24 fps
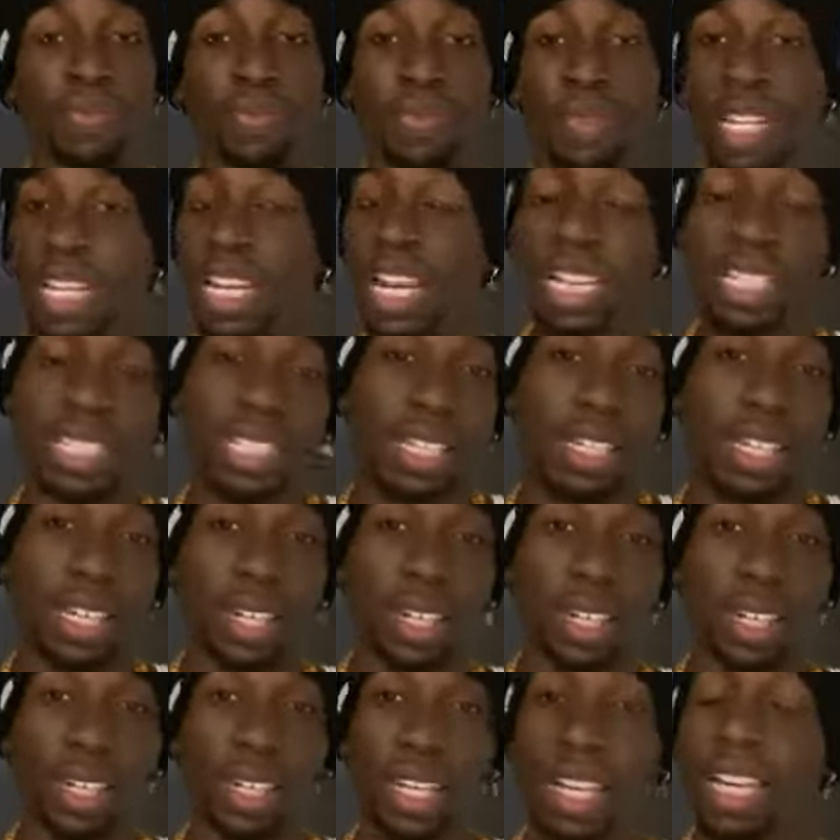the next thing
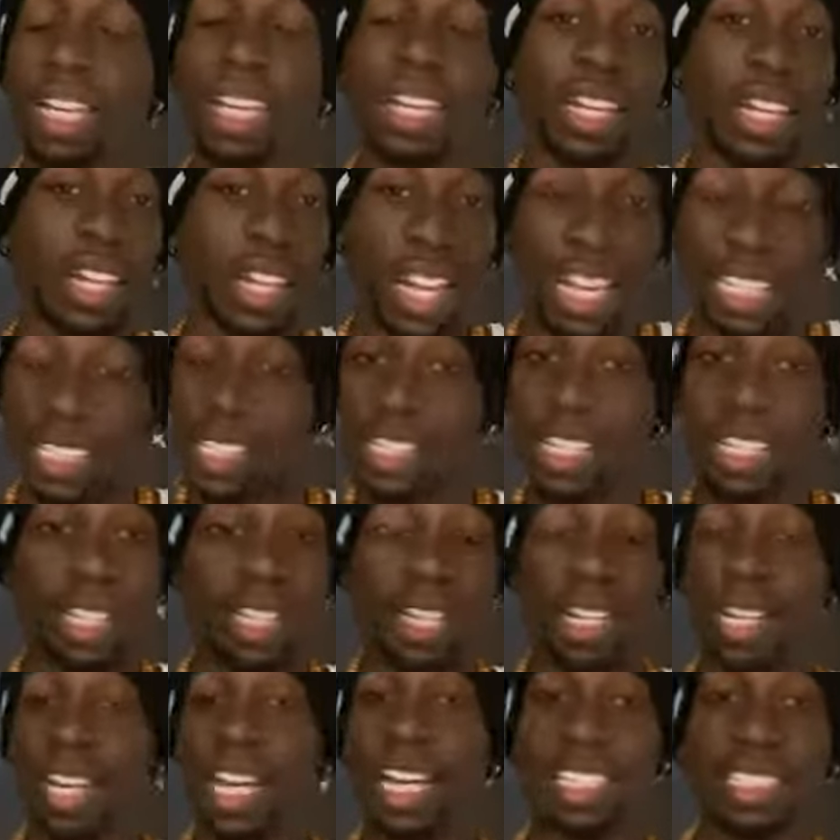and then the next thing and
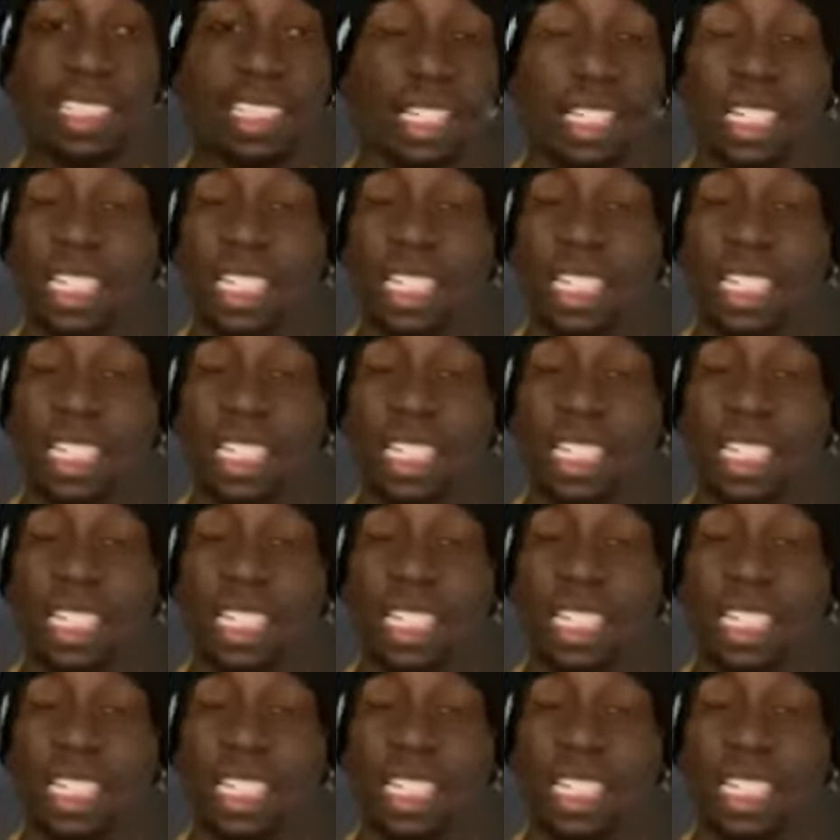the next thing.